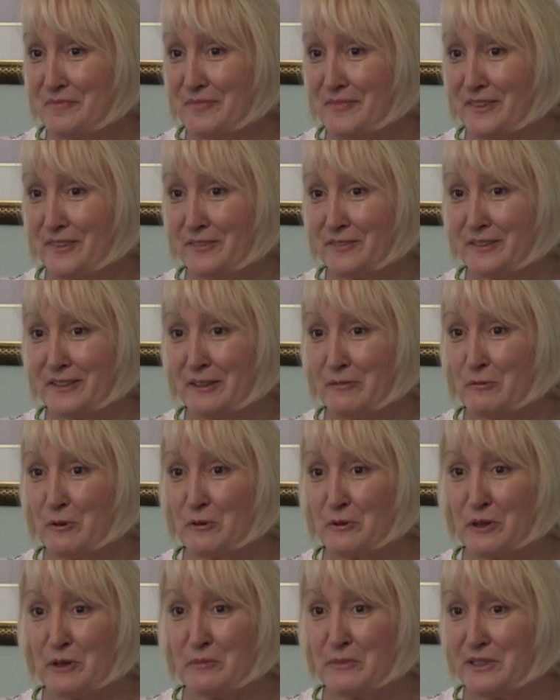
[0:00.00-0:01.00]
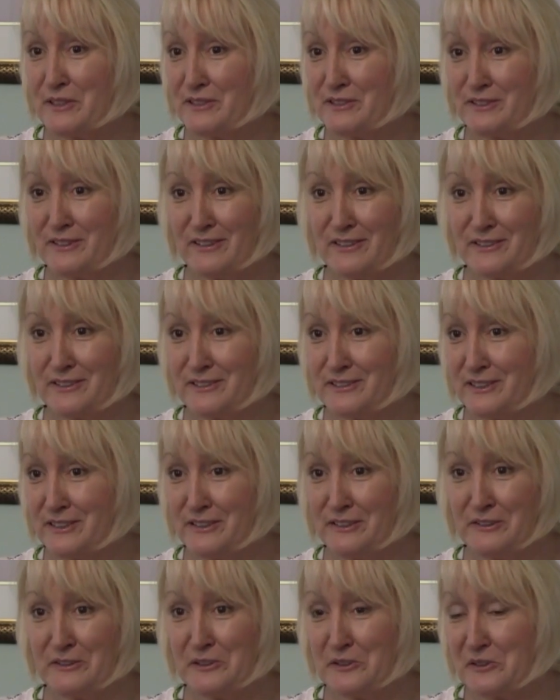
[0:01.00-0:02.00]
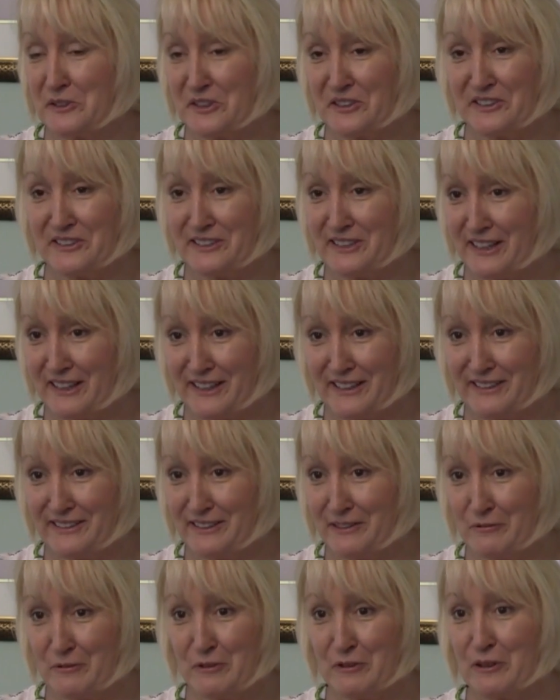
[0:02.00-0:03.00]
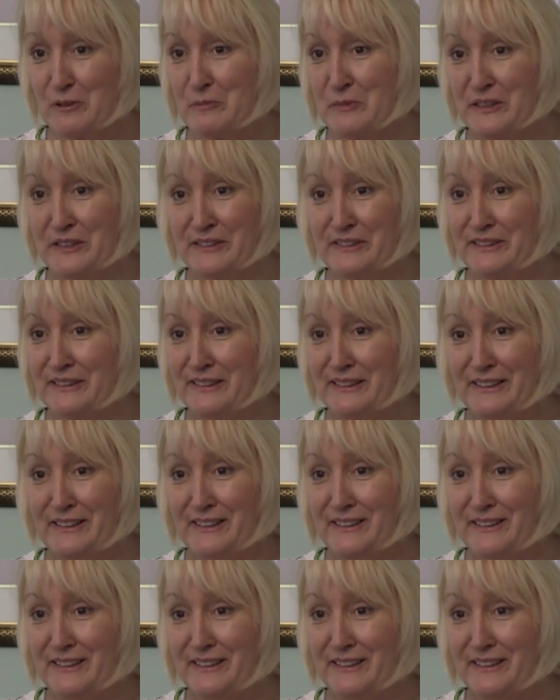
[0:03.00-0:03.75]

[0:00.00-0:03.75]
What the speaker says: They won't come in and tell you you're going to die, and they won't come in and,